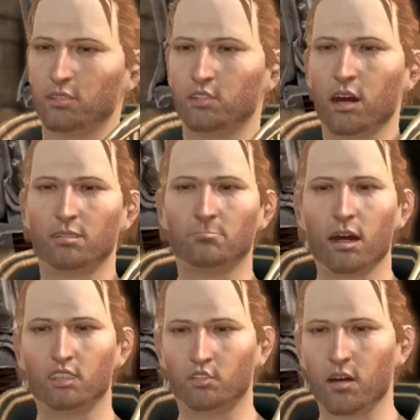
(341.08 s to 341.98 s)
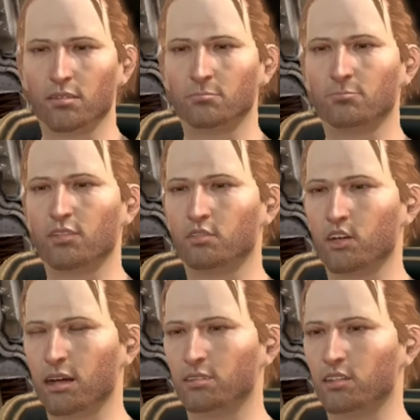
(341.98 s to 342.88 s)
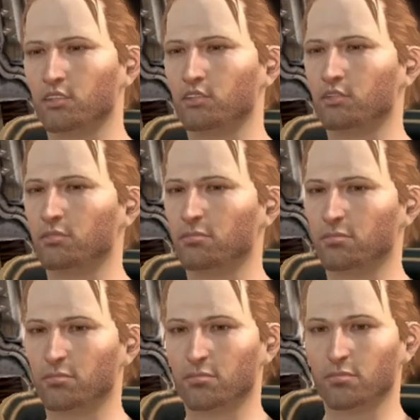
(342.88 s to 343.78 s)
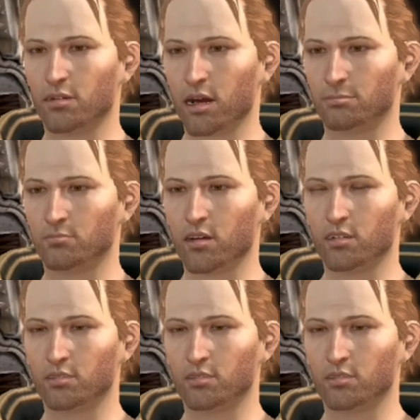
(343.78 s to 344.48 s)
You can't imagine what I've come through to get here. I'm not